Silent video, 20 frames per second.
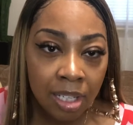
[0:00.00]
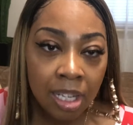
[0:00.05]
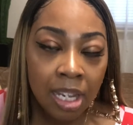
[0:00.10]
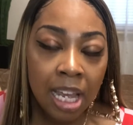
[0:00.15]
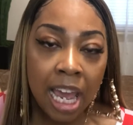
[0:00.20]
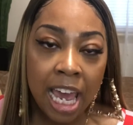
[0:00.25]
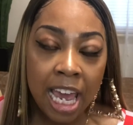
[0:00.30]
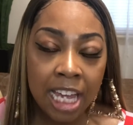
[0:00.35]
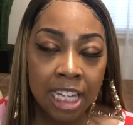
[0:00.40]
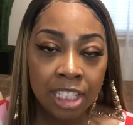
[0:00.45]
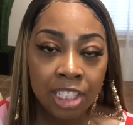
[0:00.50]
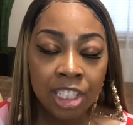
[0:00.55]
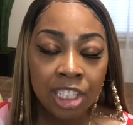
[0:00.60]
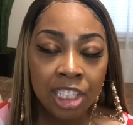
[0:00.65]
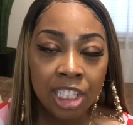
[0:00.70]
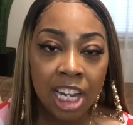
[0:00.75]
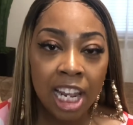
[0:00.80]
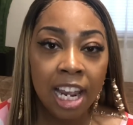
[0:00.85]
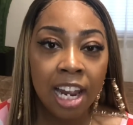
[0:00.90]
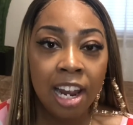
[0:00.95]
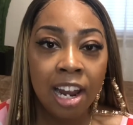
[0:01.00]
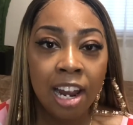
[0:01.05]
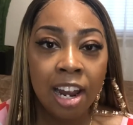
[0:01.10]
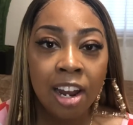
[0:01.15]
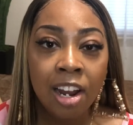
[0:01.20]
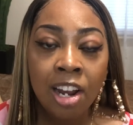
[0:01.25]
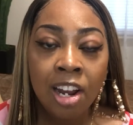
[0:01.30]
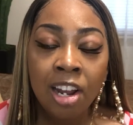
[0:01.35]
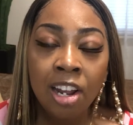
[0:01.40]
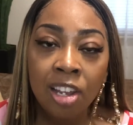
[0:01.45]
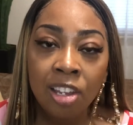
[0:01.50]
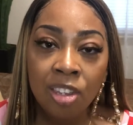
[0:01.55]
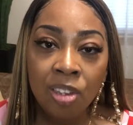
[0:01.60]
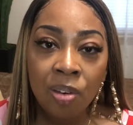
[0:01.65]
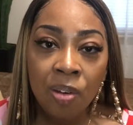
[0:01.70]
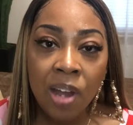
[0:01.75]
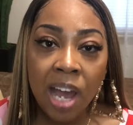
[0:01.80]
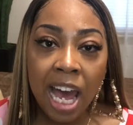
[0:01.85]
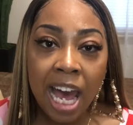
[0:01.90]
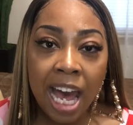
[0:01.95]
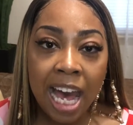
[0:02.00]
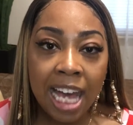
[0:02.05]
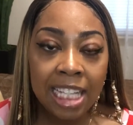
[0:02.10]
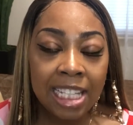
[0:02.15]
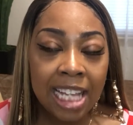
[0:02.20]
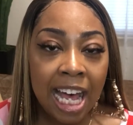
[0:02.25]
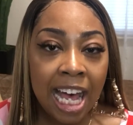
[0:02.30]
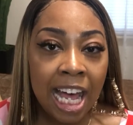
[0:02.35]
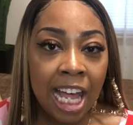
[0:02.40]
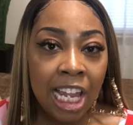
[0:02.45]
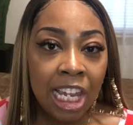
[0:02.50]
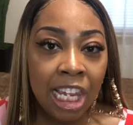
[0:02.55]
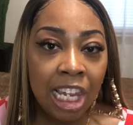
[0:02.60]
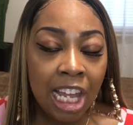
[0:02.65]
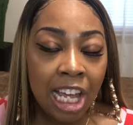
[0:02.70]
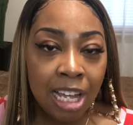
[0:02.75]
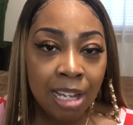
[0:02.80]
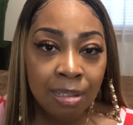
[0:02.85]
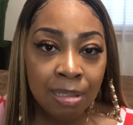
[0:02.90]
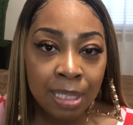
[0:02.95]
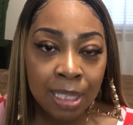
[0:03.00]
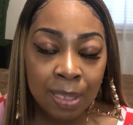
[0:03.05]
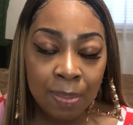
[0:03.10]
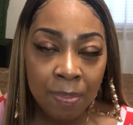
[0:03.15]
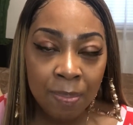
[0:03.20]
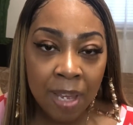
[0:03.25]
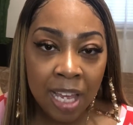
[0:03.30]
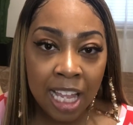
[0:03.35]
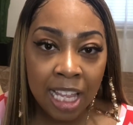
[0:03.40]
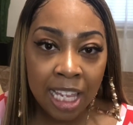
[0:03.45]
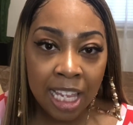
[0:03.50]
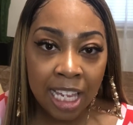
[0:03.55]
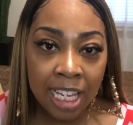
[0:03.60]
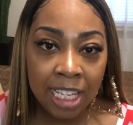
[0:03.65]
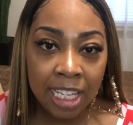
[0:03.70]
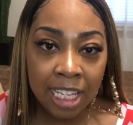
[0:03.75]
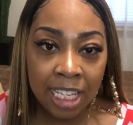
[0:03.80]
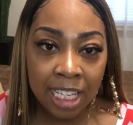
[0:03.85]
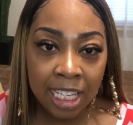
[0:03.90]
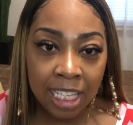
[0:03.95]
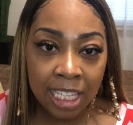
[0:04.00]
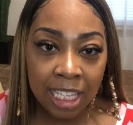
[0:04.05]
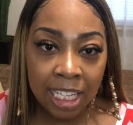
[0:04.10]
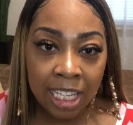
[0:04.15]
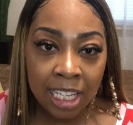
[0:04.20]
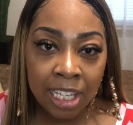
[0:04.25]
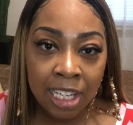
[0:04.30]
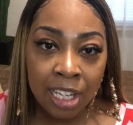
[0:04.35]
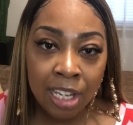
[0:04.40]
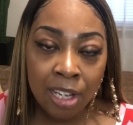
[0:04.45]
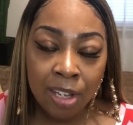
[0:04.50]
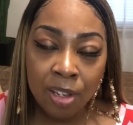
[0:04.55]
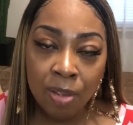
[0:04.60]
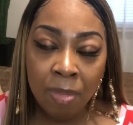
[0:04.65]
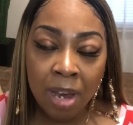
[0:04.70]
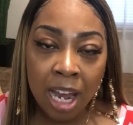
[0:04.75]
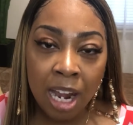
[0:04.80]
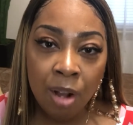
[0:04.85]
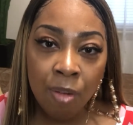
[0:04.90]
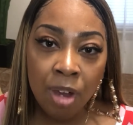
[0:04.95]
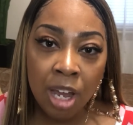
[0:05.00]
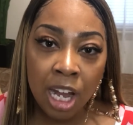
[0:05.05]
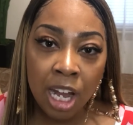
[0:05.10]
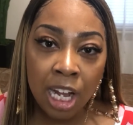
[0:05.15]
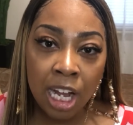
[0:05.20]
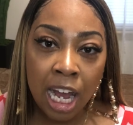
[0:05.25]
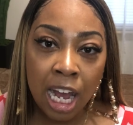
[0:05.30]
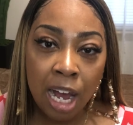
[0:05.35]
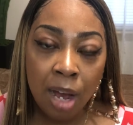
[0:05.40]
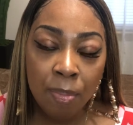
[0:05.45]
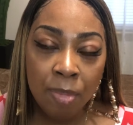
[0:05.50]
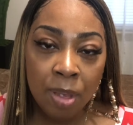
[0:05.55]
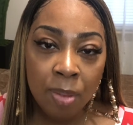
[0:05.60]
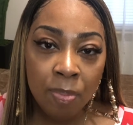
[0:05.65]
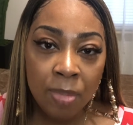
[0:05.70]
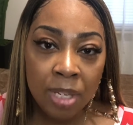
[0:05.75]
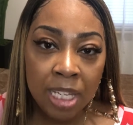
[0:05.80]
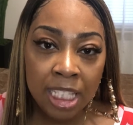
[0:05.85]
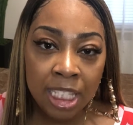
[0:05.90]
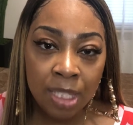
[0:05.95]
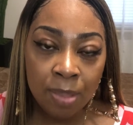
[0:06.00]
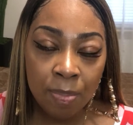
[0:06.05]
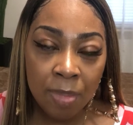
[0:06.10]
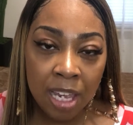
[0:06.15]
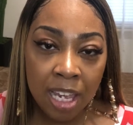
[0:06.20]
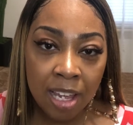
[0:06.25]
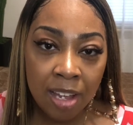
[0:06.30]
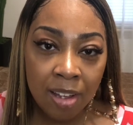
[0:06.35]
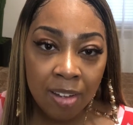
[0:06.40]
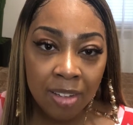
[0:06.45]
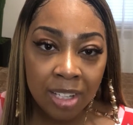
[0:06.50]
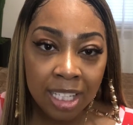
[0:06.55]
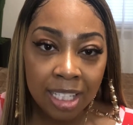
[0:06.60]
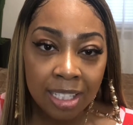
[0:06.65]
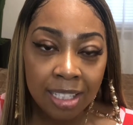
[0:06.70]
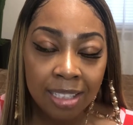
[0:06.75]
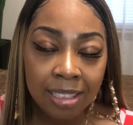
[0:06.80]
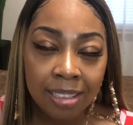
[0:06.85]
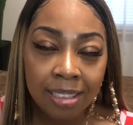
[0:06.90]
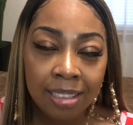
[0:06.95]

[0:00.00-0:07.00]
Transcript: and share. You guys, I love smelling good. You might well call me Miss Smell Good.